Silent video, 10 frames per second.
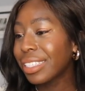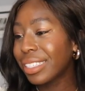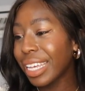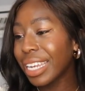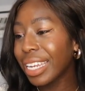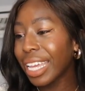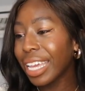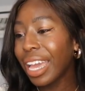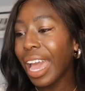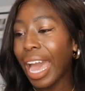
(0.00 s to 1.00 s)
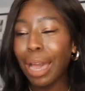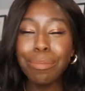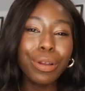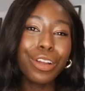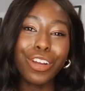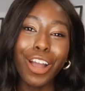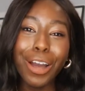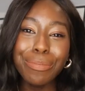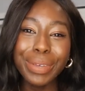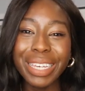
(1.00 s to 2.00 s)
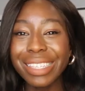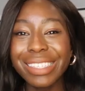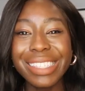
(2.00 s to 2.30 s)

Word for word: Sydney Abercrombie.